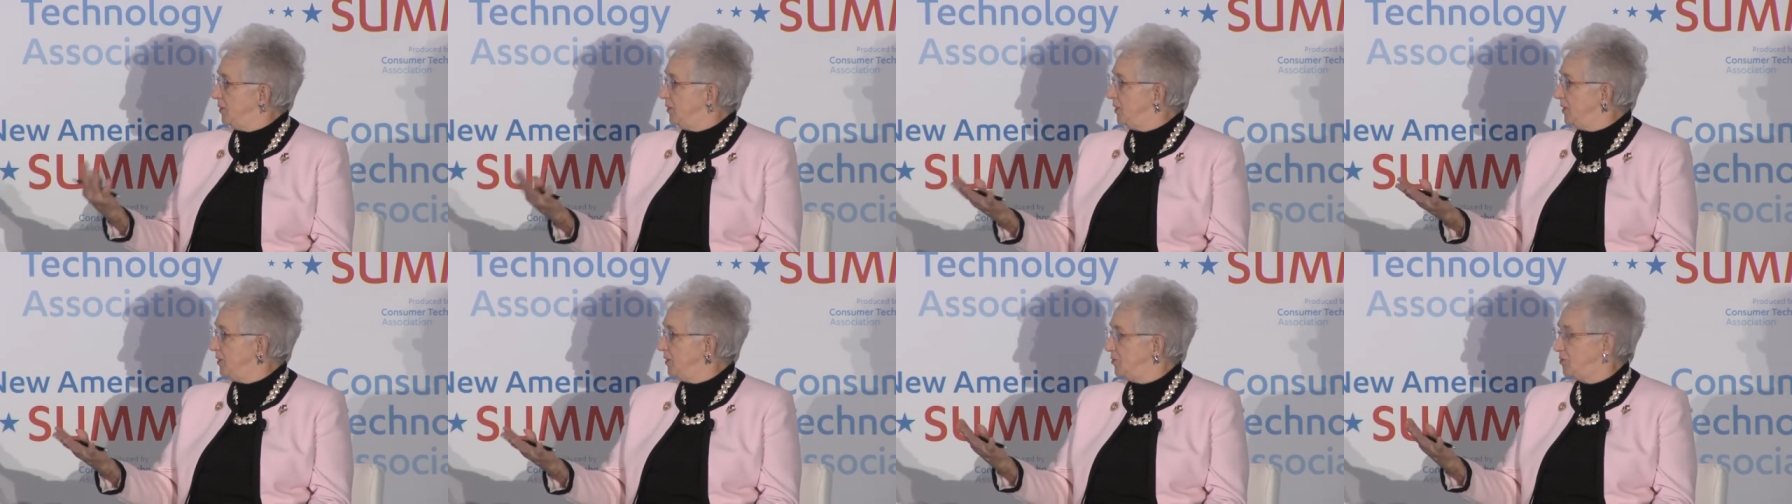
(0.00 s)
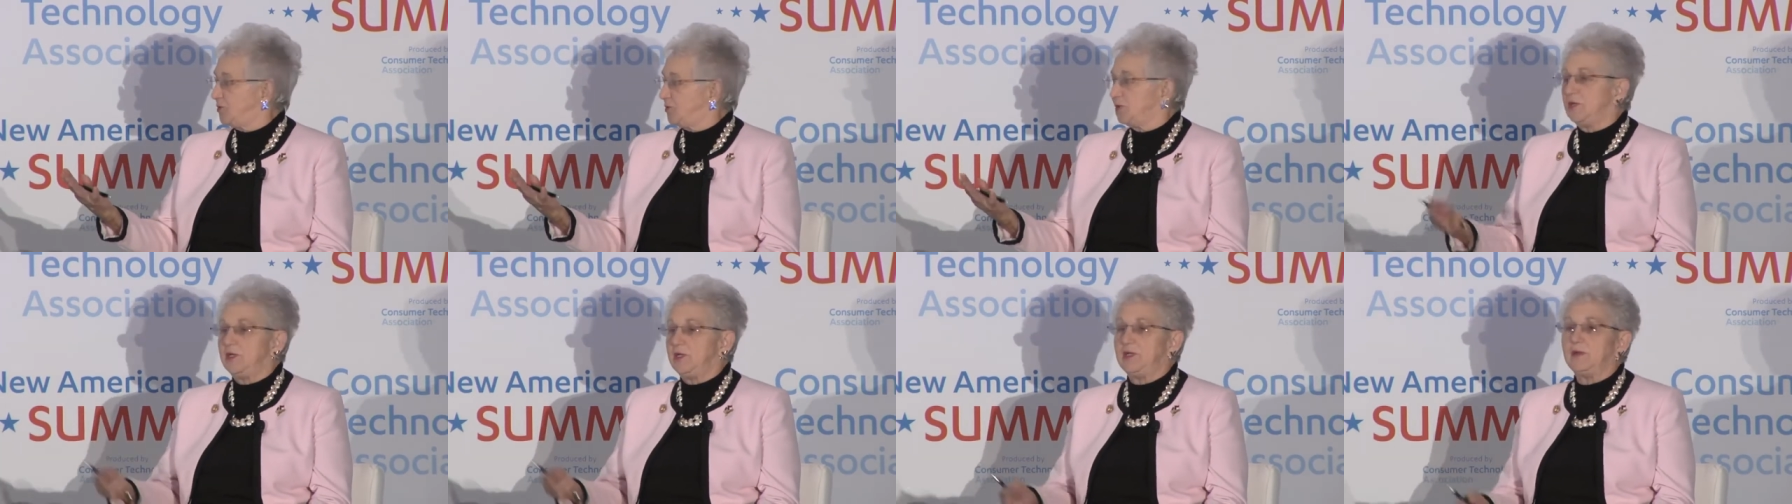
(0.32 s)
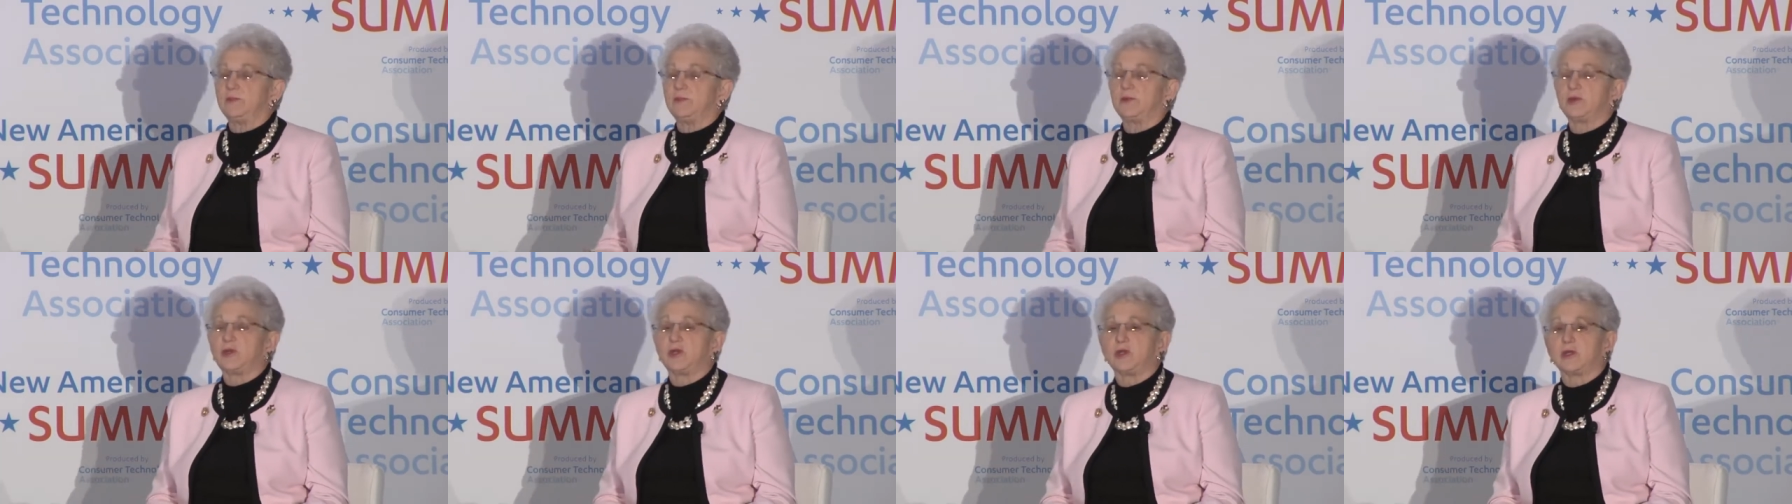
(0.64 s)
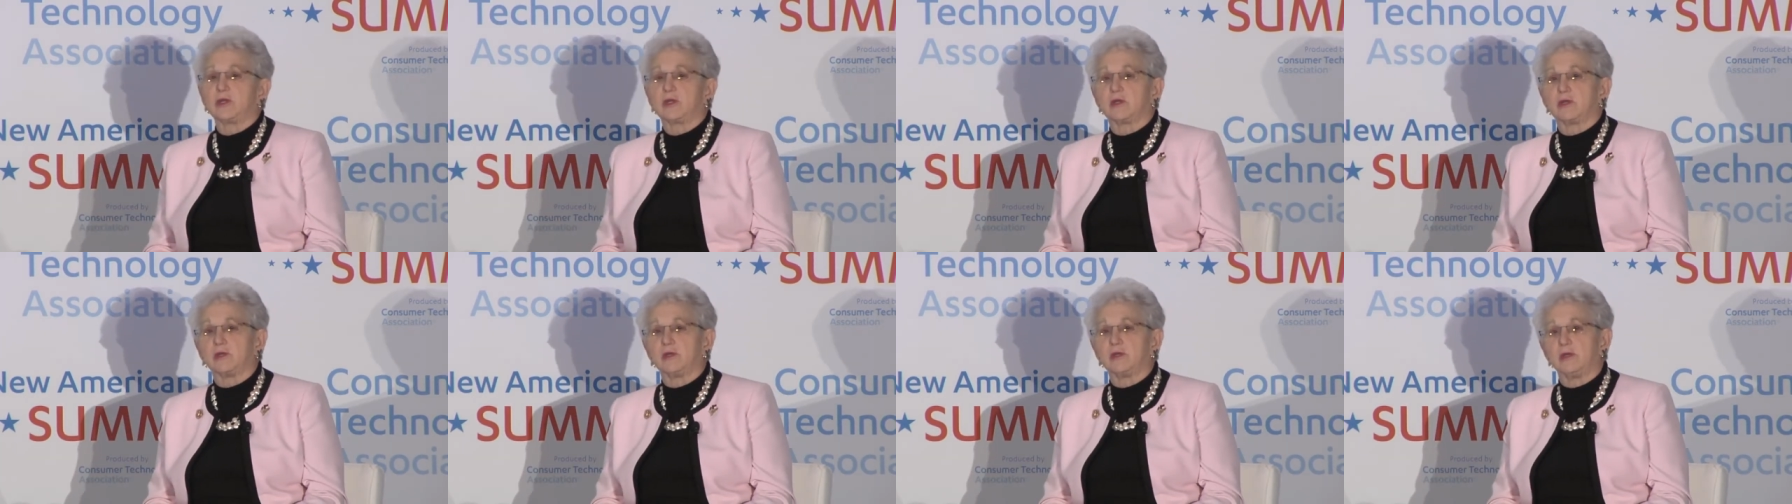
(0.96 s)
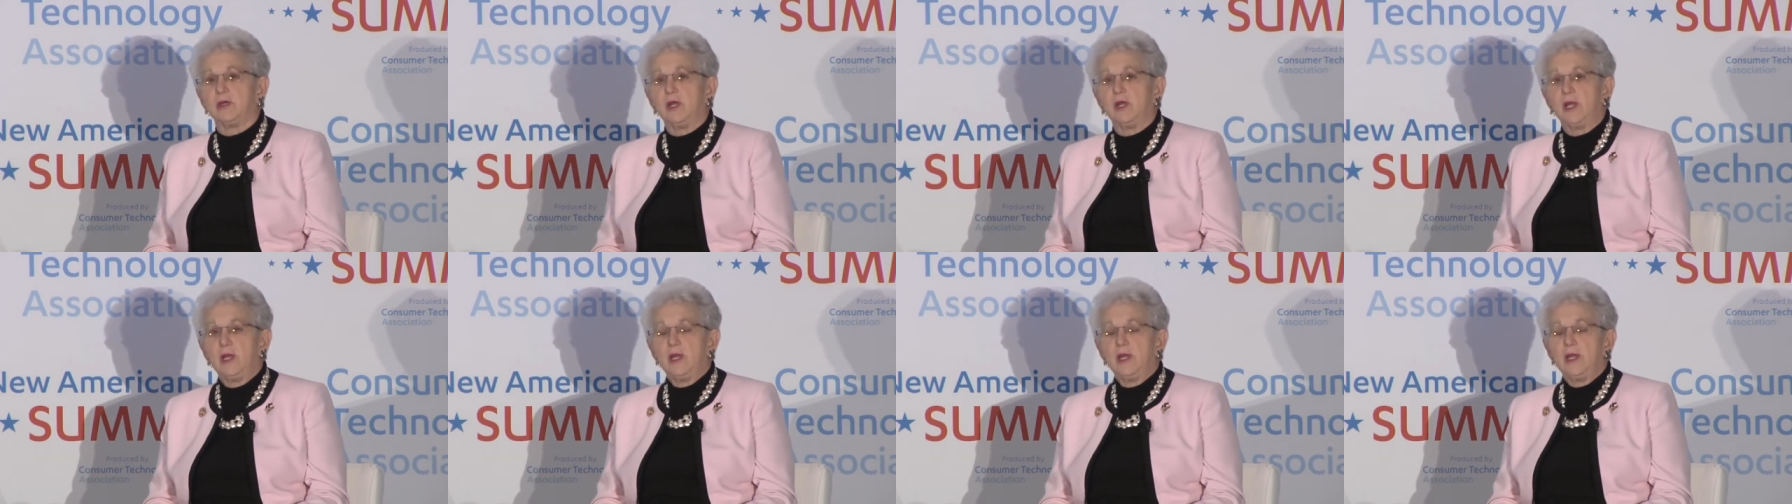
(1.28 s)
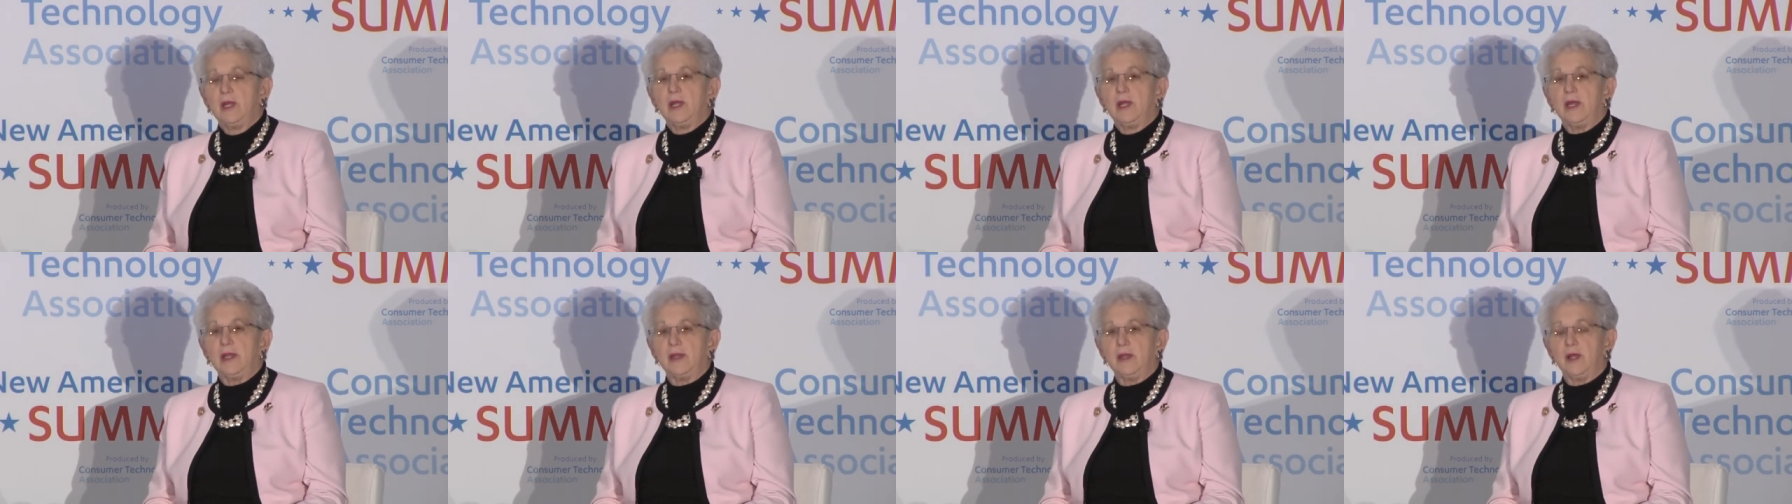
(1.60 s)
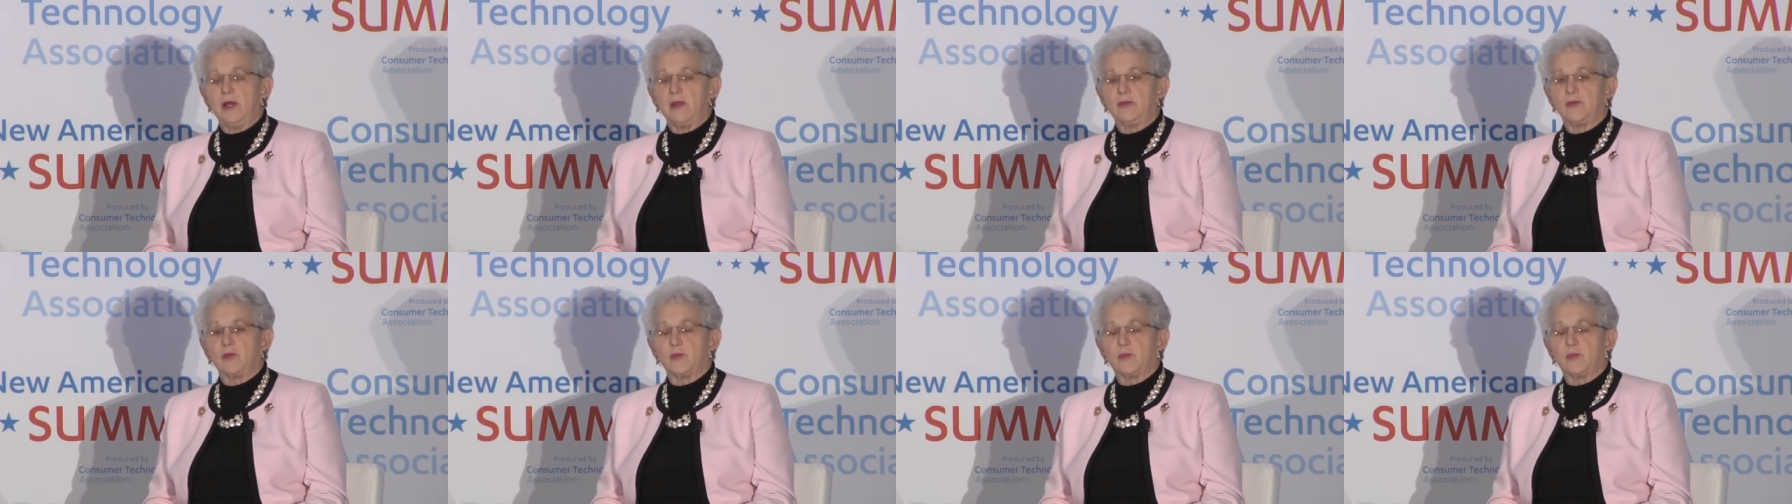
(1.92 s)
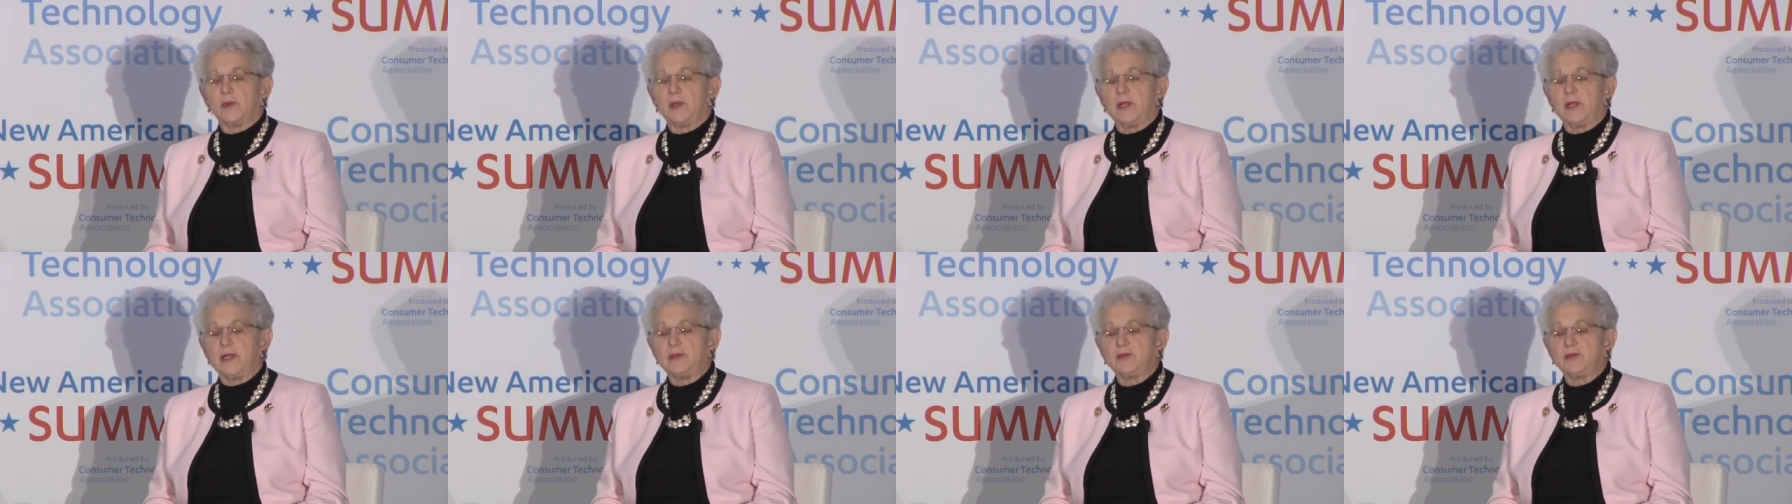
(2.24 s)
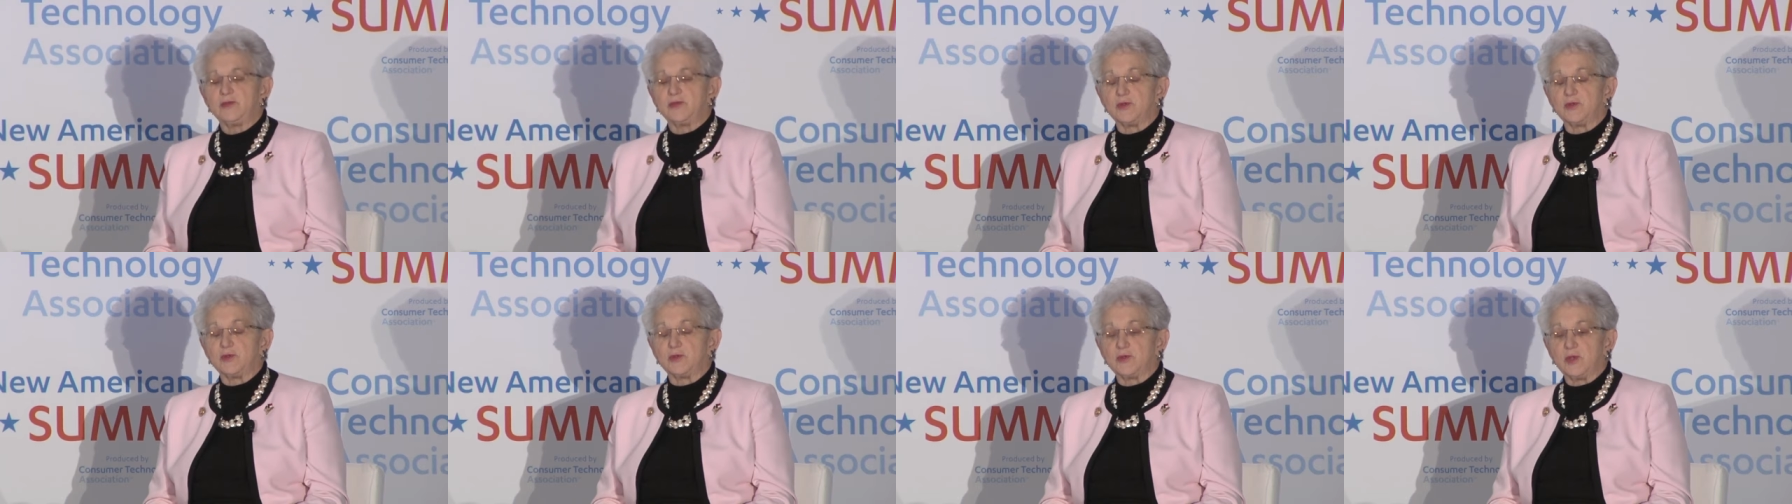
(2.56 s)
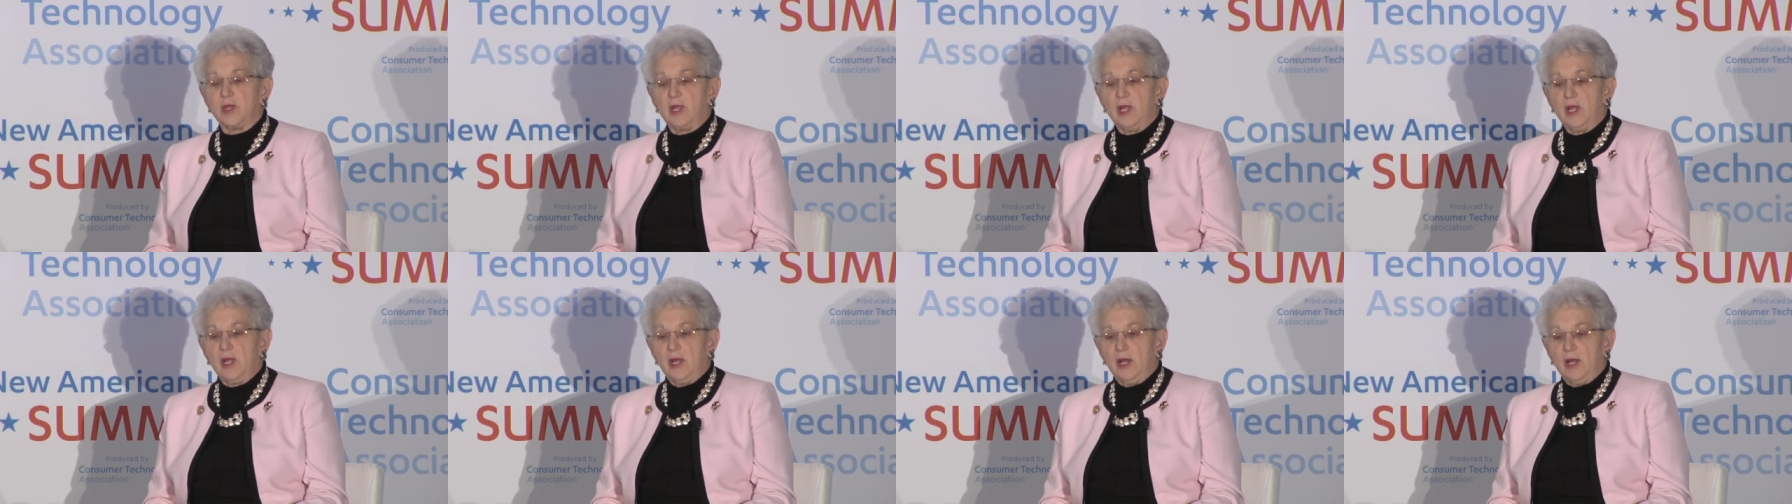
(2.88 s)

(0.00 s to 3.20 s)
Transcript: in DC in particular and other places